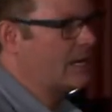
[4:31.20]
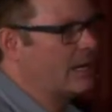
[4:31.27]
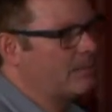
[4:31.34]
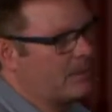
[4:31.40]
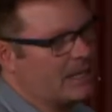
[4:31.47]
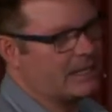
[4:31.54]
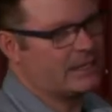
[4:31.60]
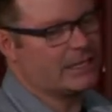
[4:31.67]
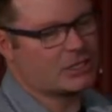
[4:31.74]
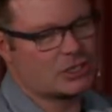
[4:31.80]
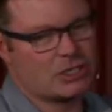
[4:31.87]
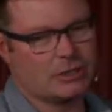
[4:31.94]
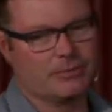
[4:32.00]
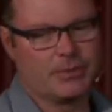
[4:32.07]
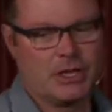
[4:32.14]
it up like this
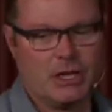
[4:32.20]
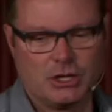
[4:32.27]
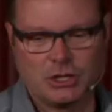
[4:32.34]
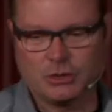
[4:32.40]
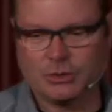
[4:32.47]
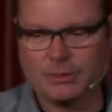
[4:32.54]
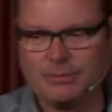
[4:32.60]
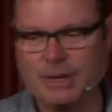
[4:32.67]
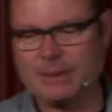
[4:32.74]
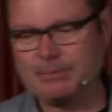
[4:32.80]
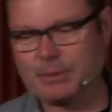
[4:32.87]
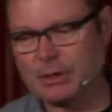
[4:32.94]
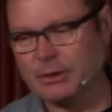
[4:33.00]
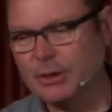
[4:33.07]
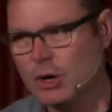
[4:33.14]
too. You
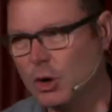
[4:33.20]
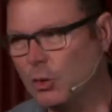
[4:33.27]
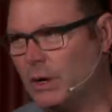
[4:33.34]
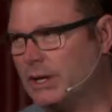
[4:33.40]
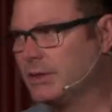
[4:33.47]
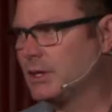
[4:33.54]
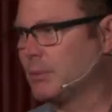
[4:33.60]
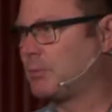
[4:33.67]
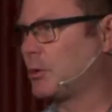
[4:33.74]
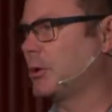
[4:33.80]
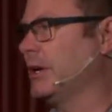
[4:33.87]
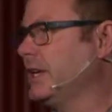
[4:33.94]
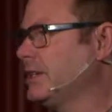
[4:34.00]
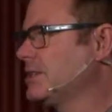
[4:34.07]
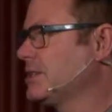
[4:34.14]
remember when the
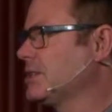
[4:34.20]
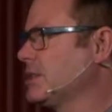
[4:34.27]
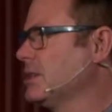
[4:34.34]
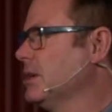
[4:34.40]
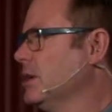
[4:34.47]
priests